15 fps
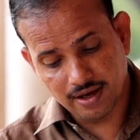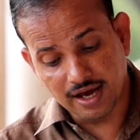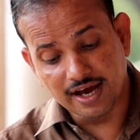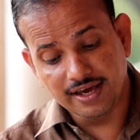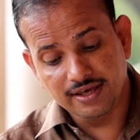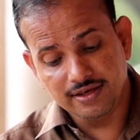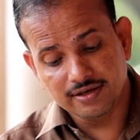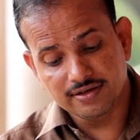
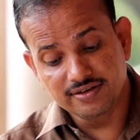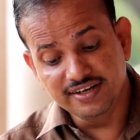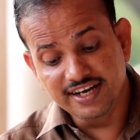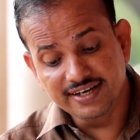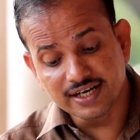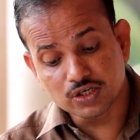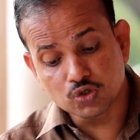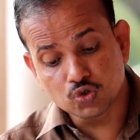I
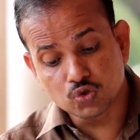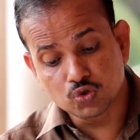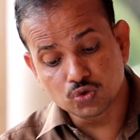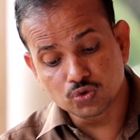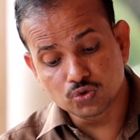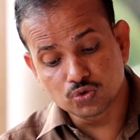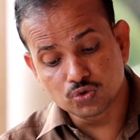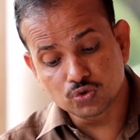needed
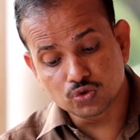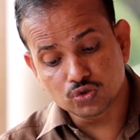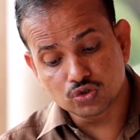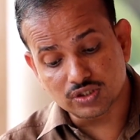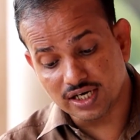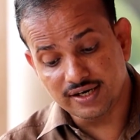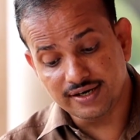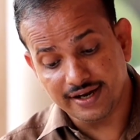to
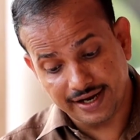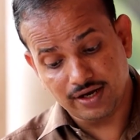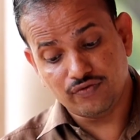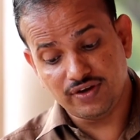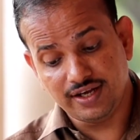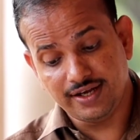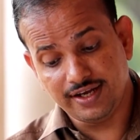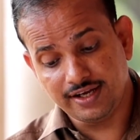run
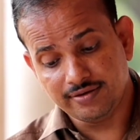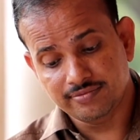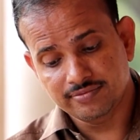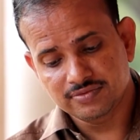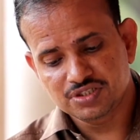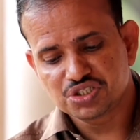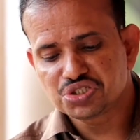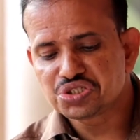away,
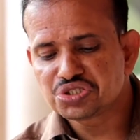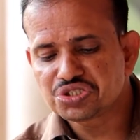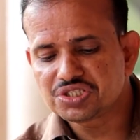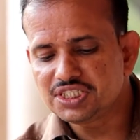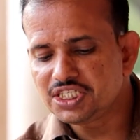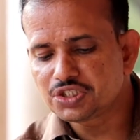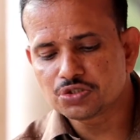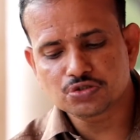
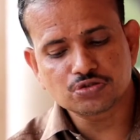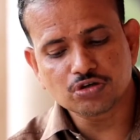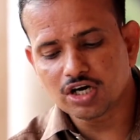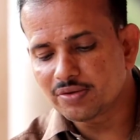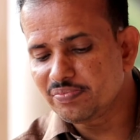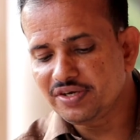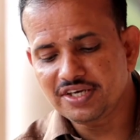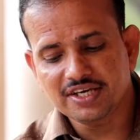she should
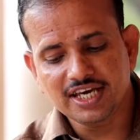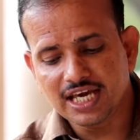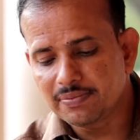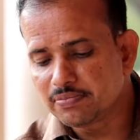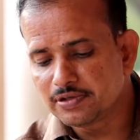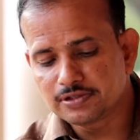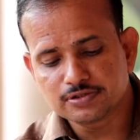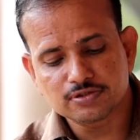not be
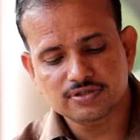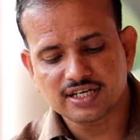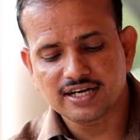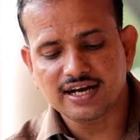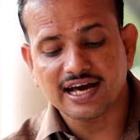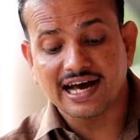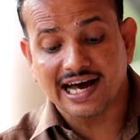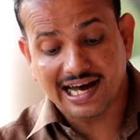able to
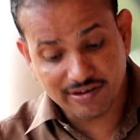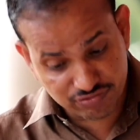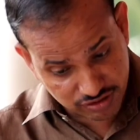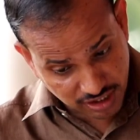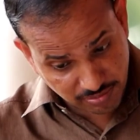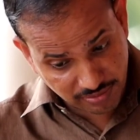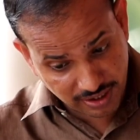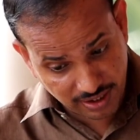run
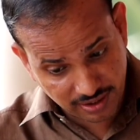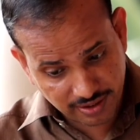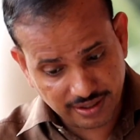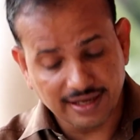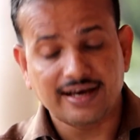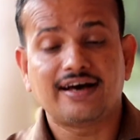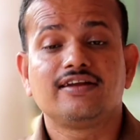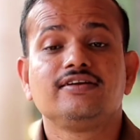after me
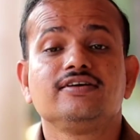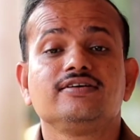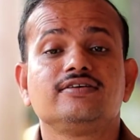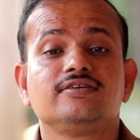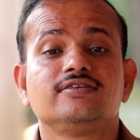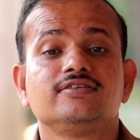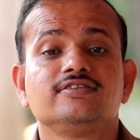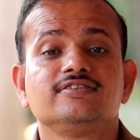
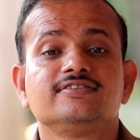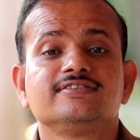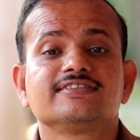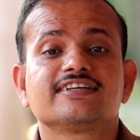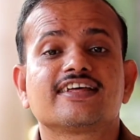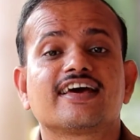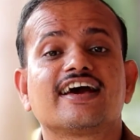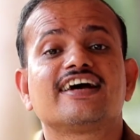and
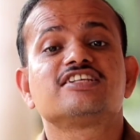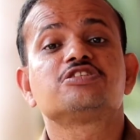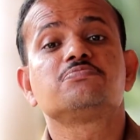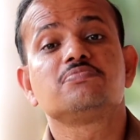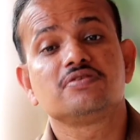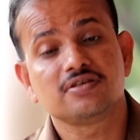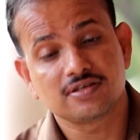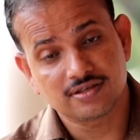
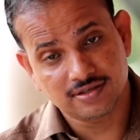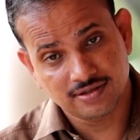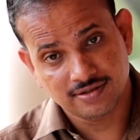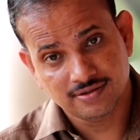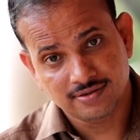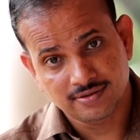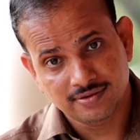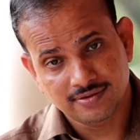catch me.
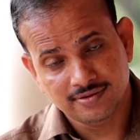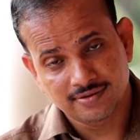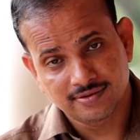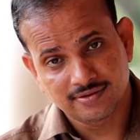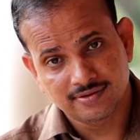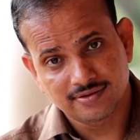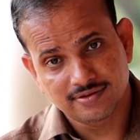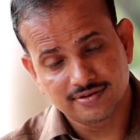
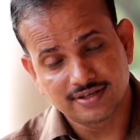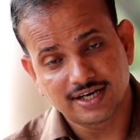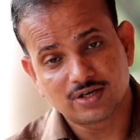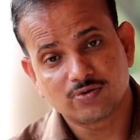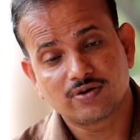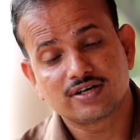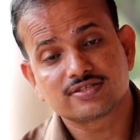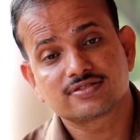
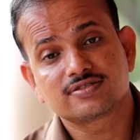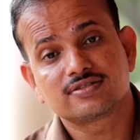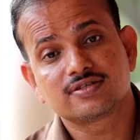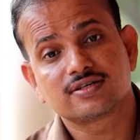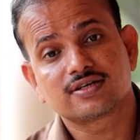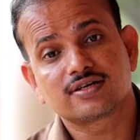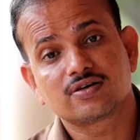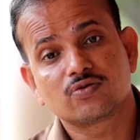That was
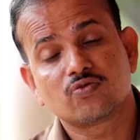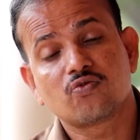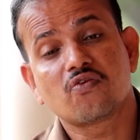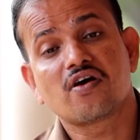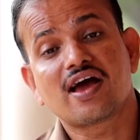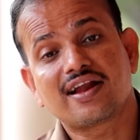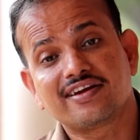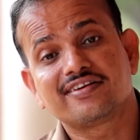the
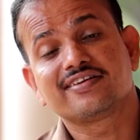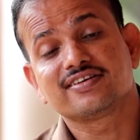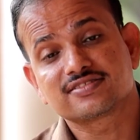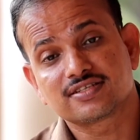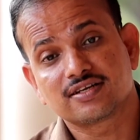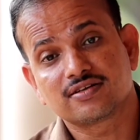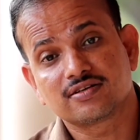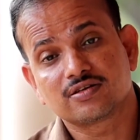valid
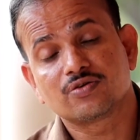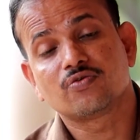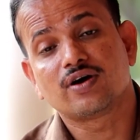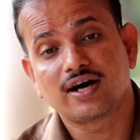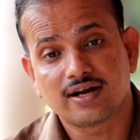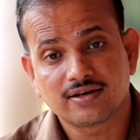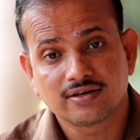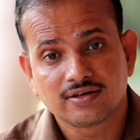reason.
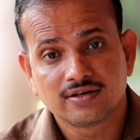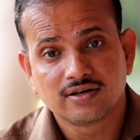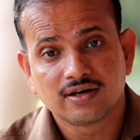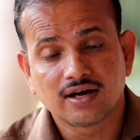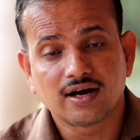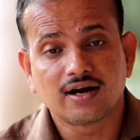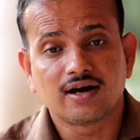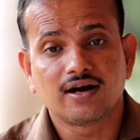What?
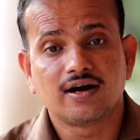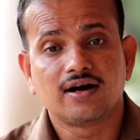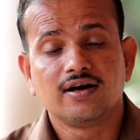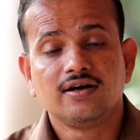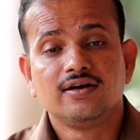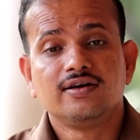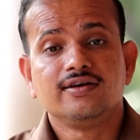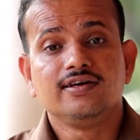
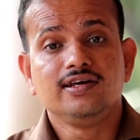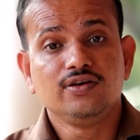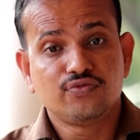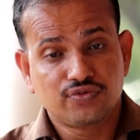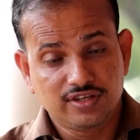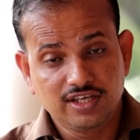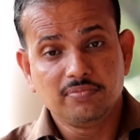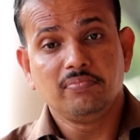
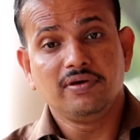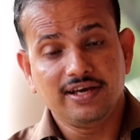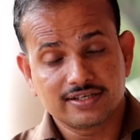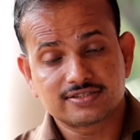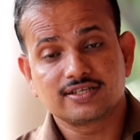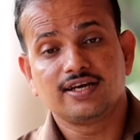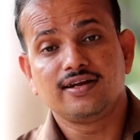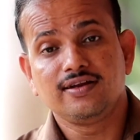If he
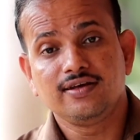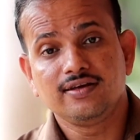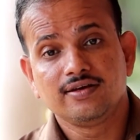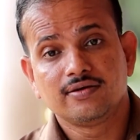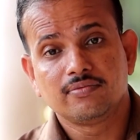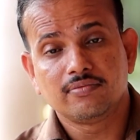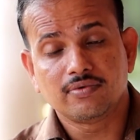makes any